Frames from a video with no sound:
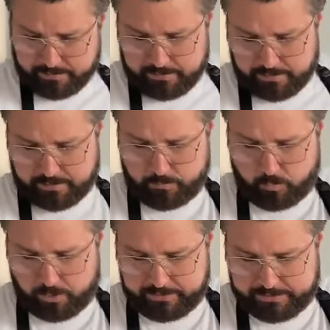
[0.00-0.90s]

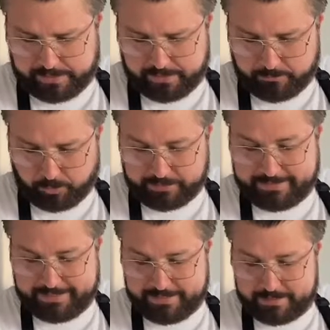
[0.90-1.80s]
1
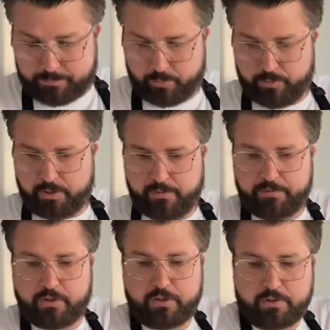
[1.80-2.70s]
teaspoon of
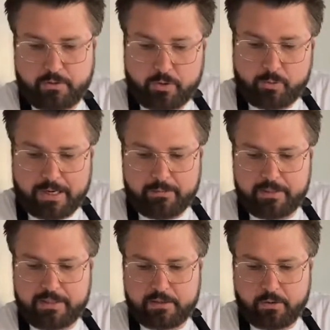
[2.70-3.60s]

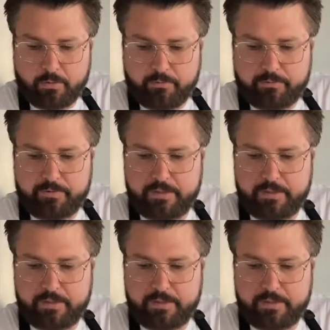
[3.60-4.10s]
grounded clove,